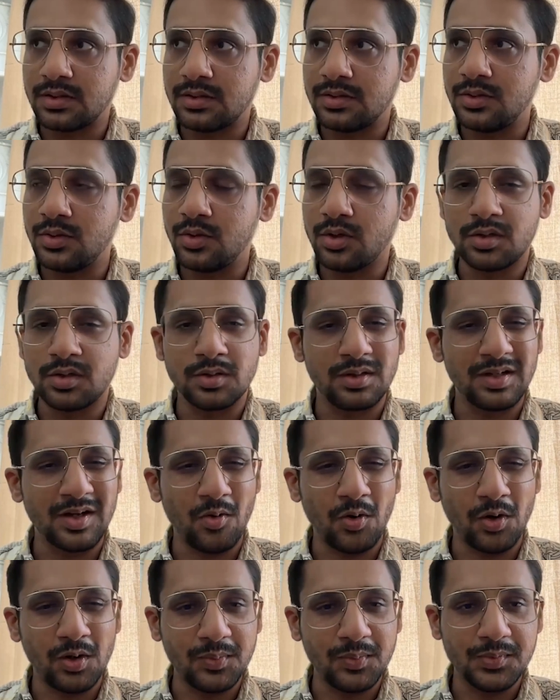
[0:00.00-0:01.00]
you're
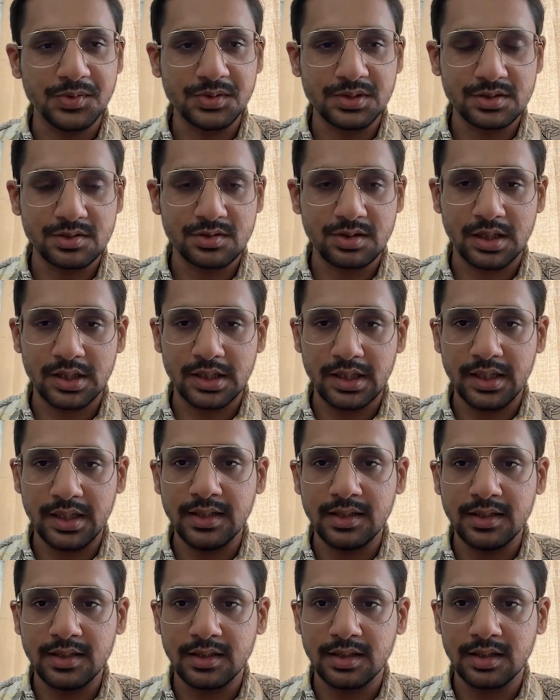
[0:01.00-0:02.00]
almost
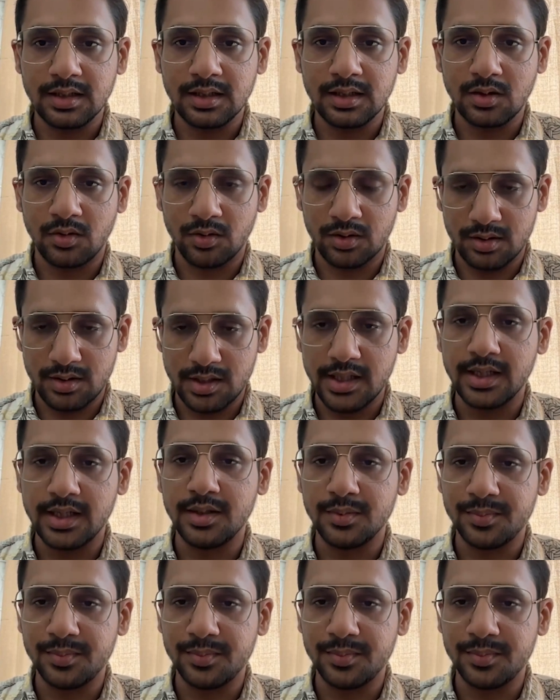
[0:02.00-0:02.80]
struggling on a daily